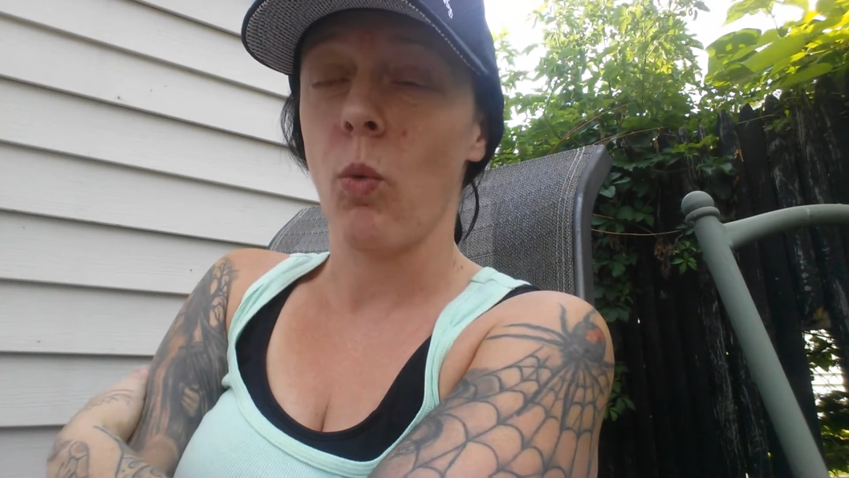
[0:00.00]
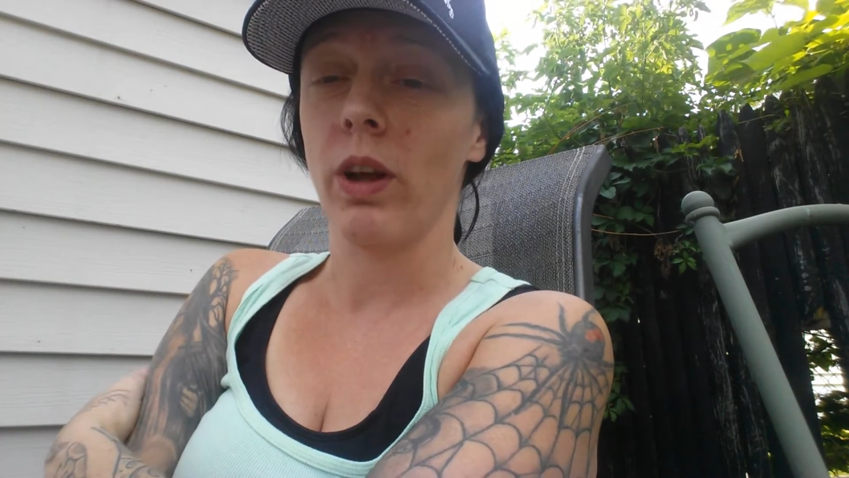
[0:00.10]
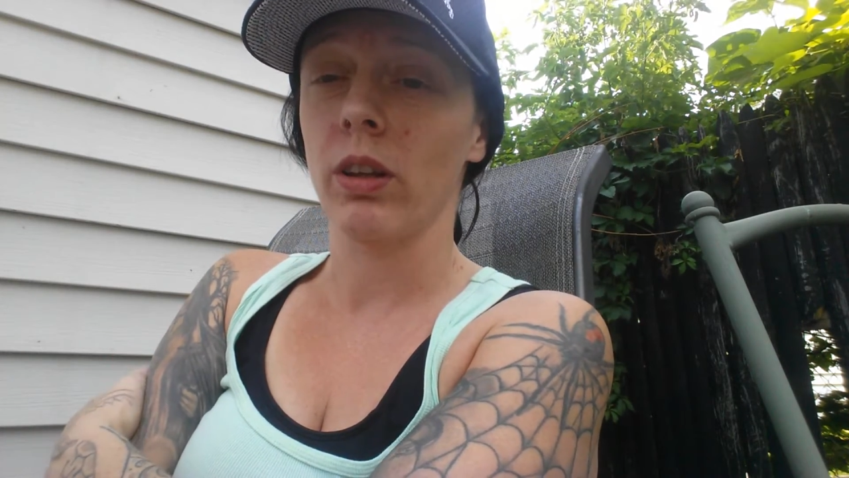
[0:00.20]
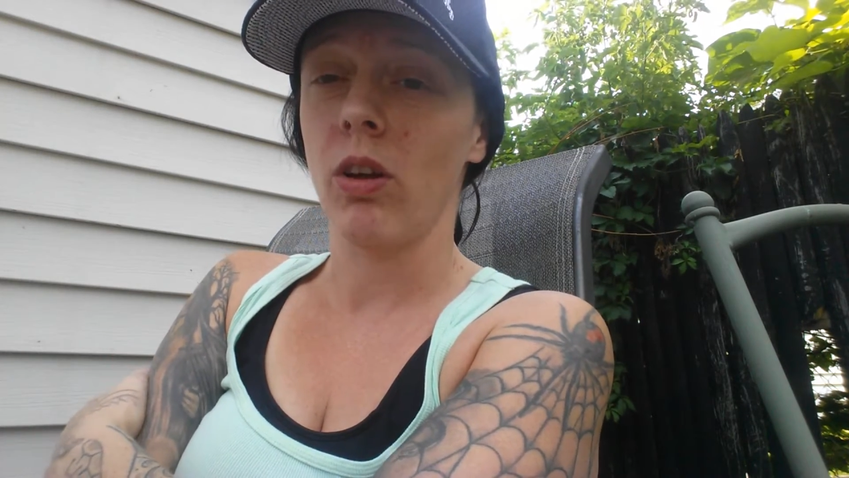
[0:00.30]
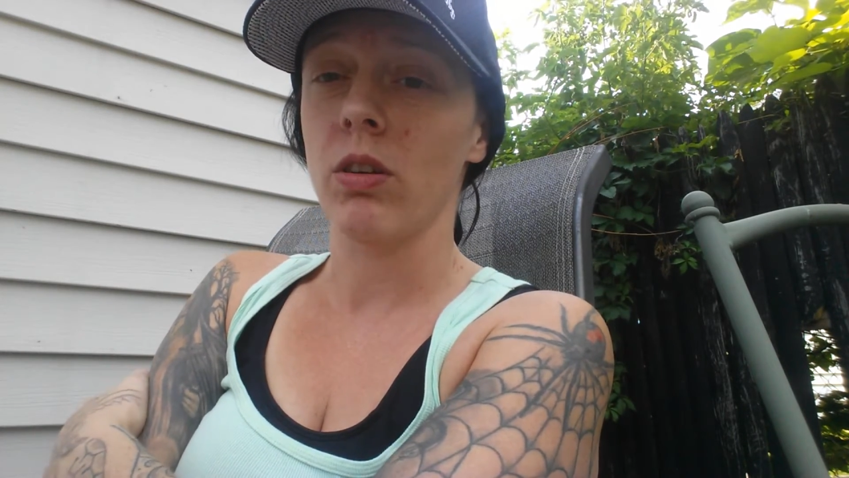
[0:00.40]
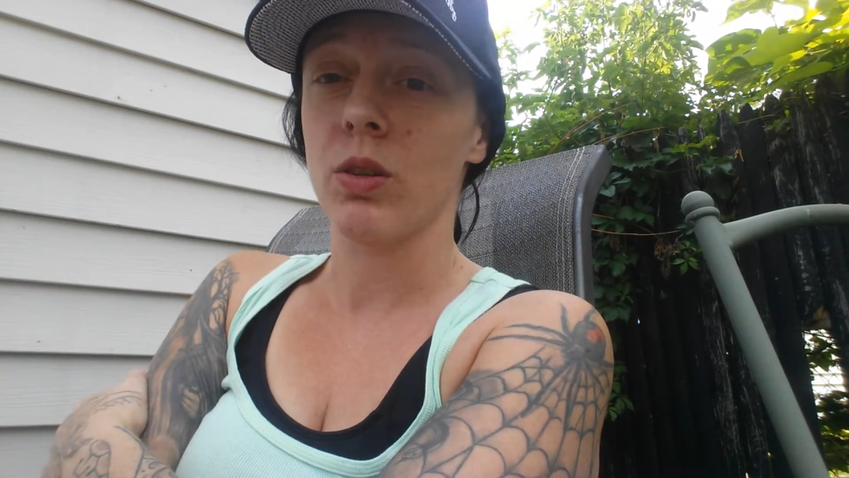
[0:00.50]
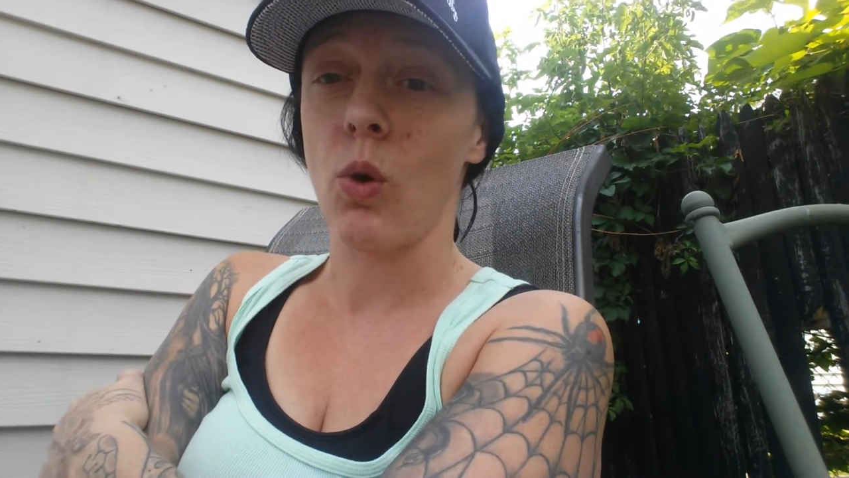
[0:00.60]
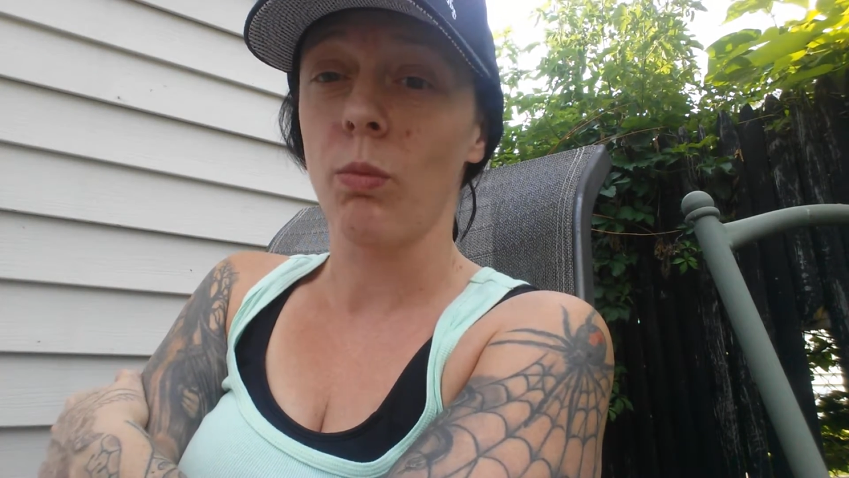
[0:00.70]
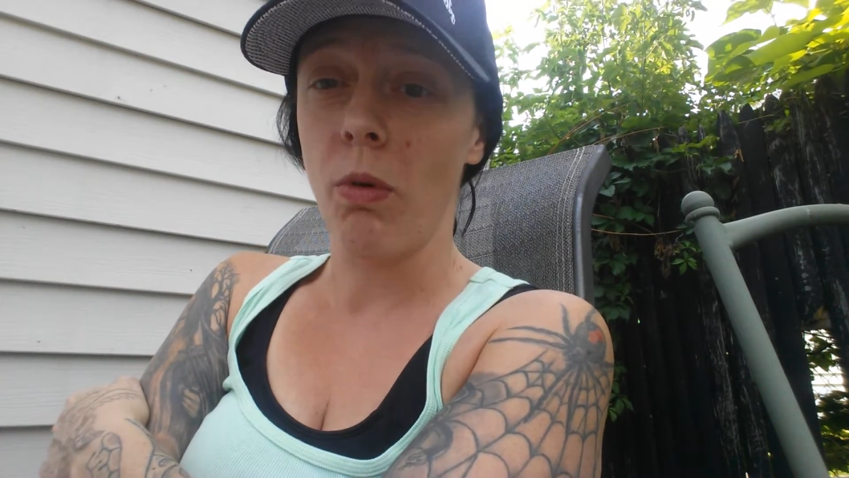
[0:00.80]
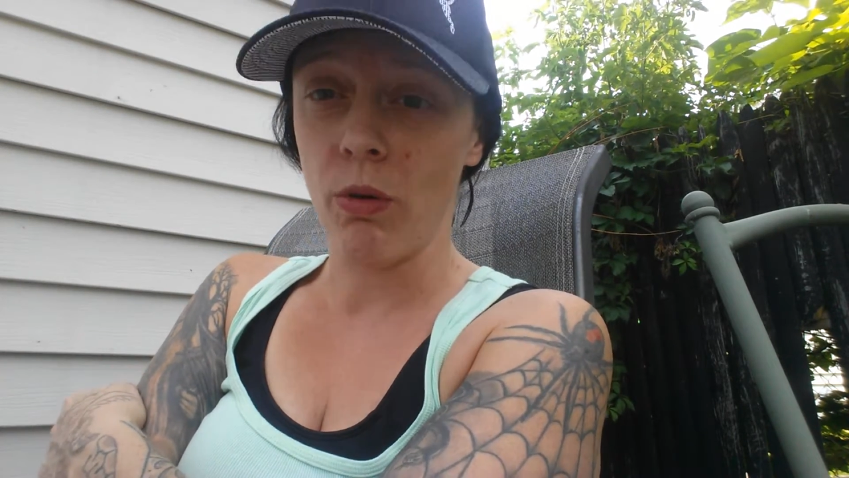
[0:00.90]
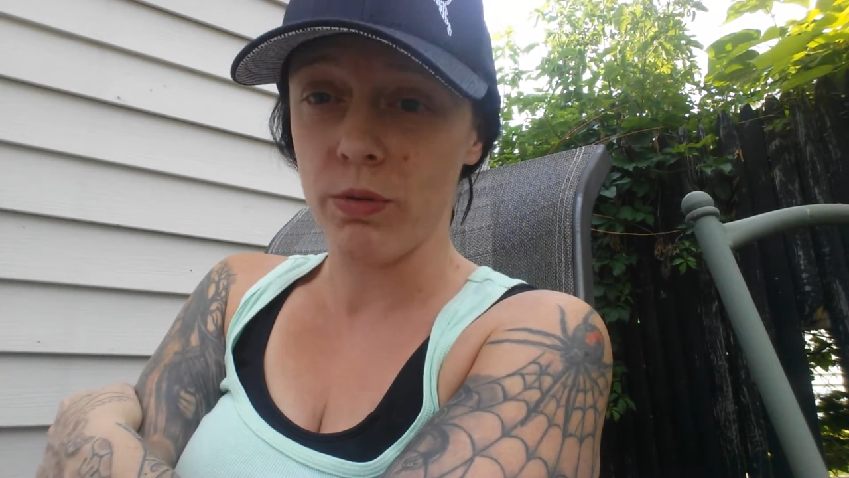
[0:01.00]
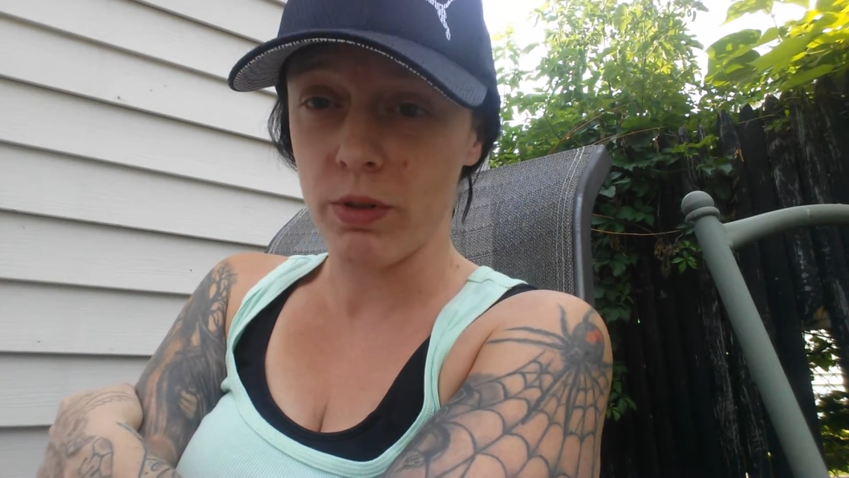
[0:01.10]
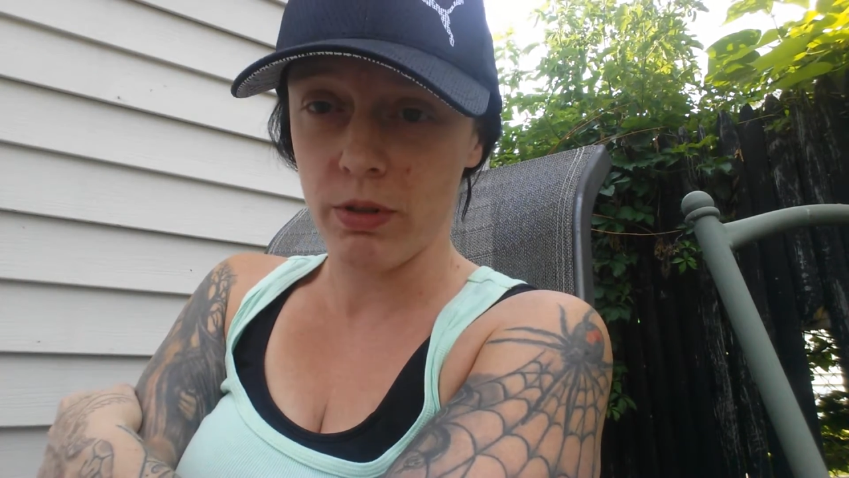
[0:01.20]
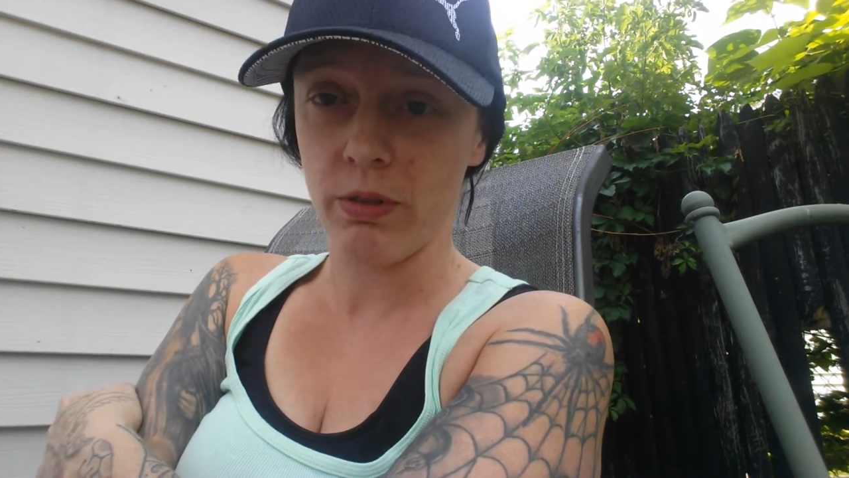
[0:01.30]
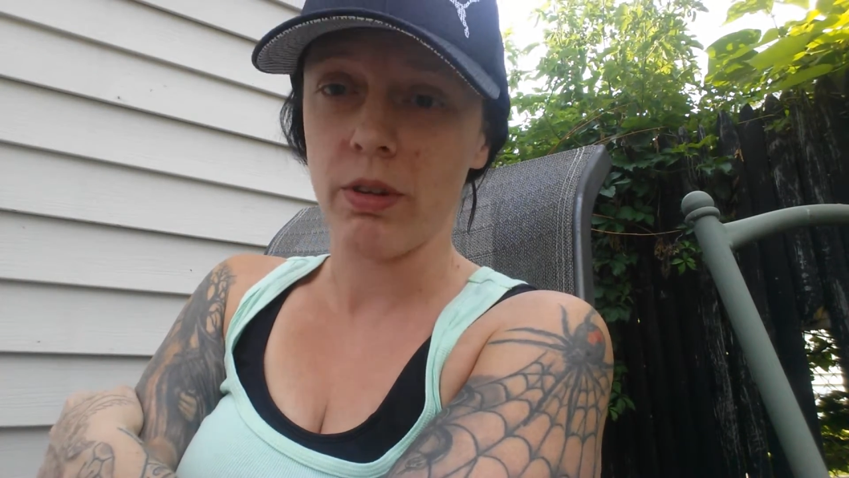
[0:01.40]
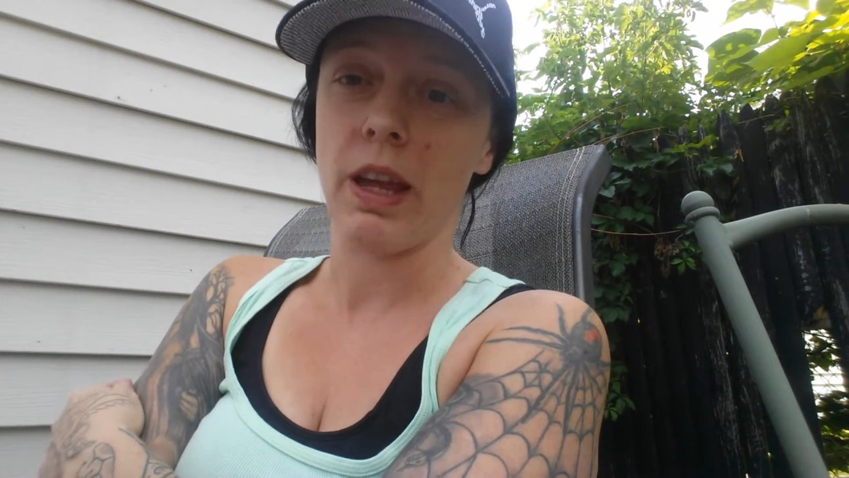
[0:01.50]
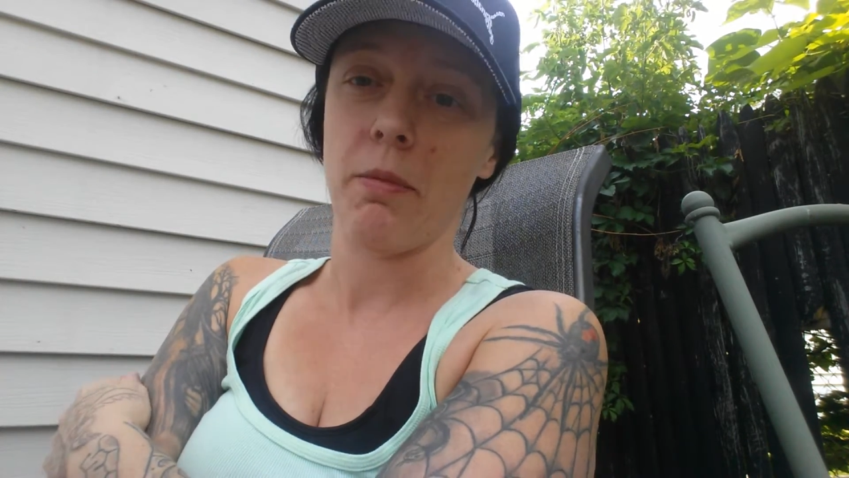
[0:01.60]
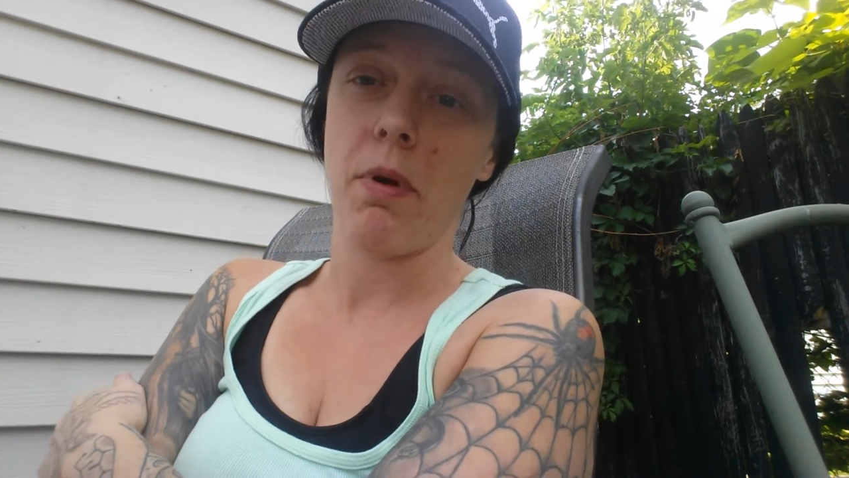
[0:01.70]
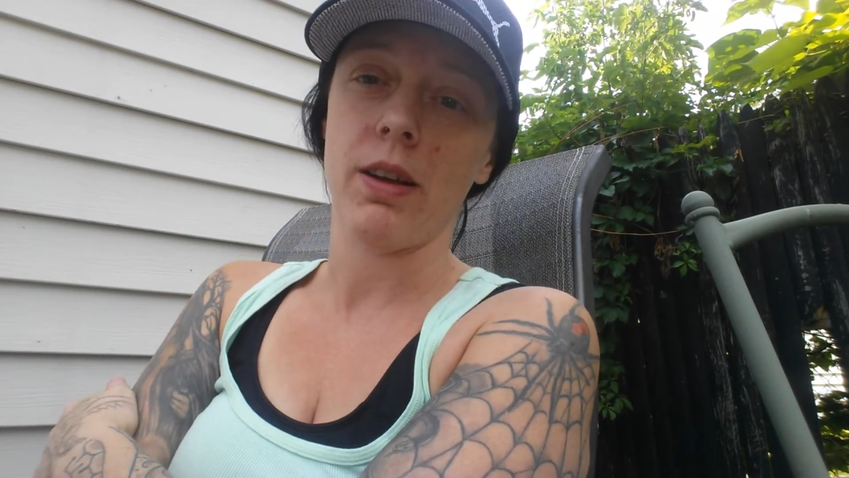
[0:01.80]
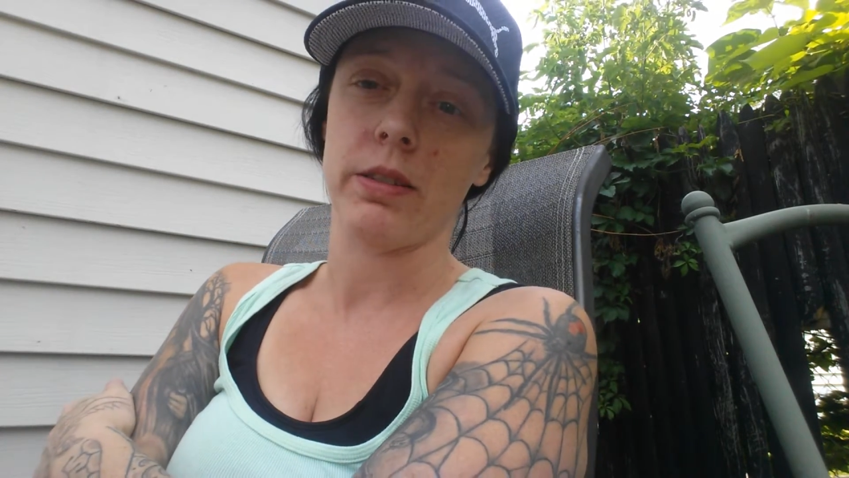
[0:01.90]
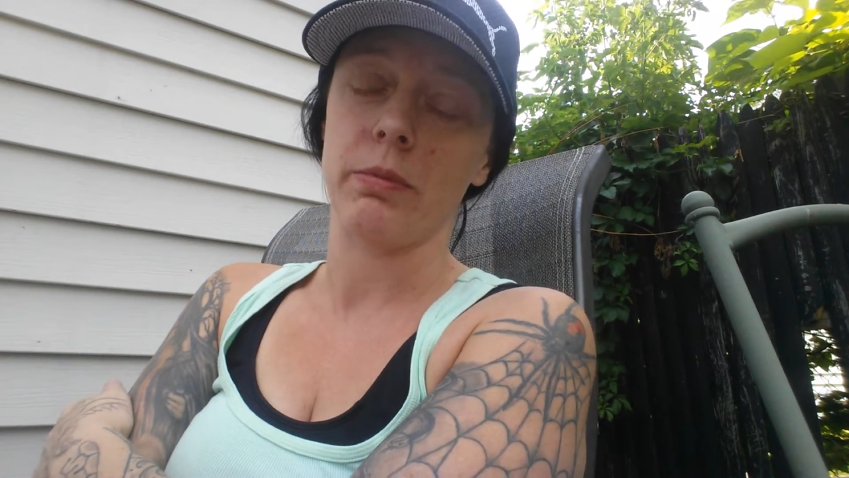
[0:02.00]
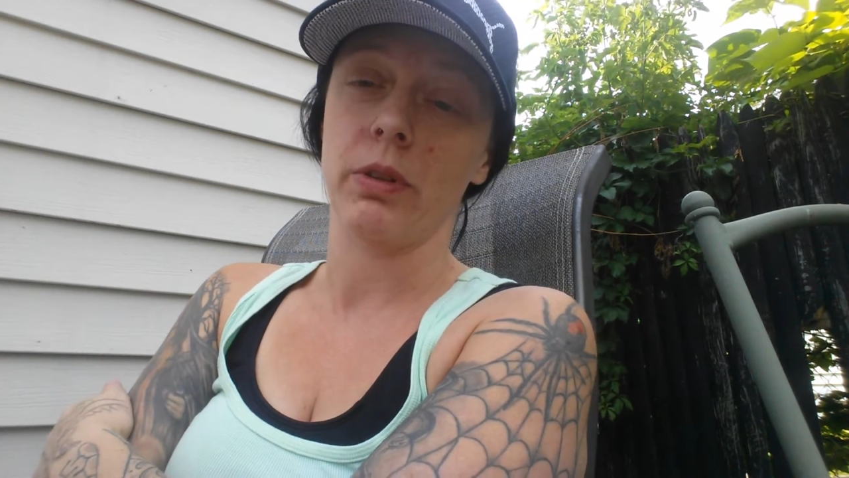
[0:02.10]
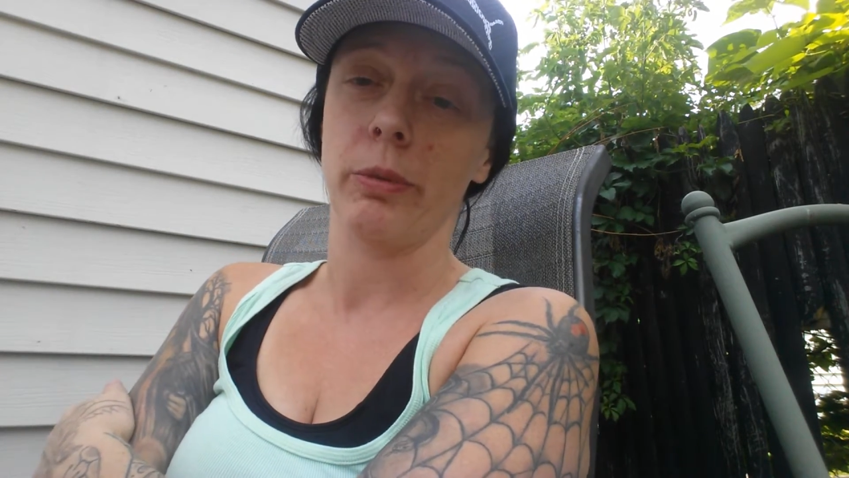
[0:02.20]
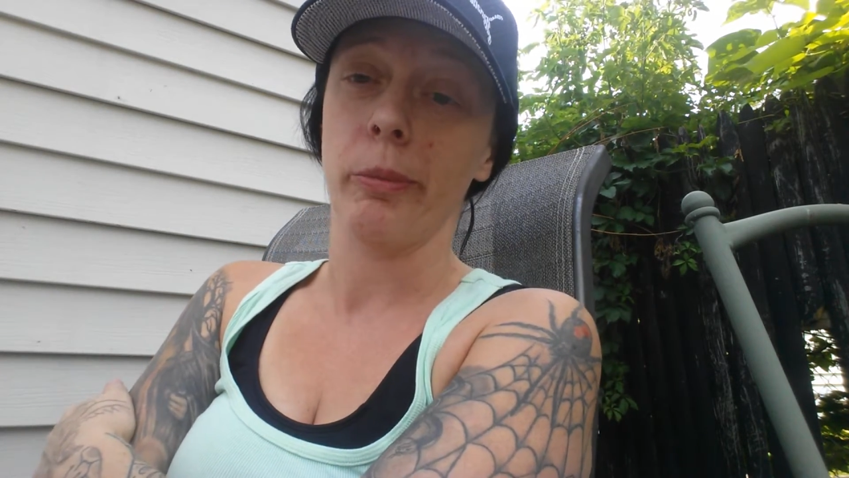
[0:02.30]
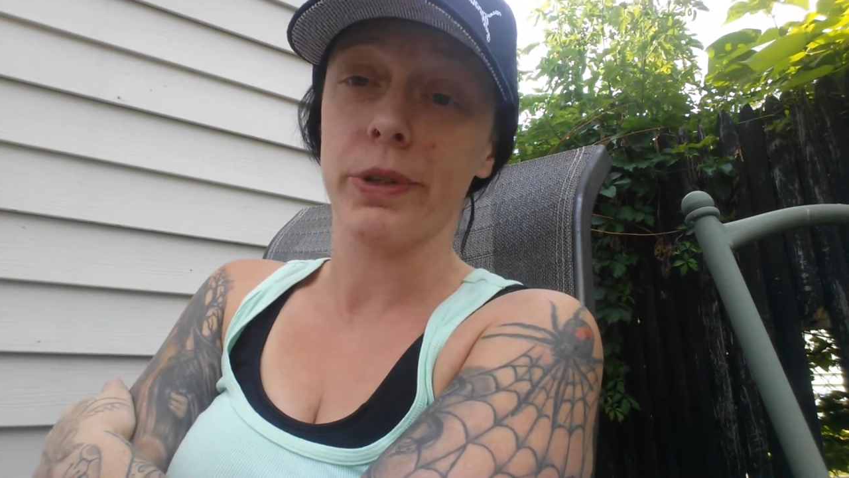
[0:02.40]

weight loss almost impossible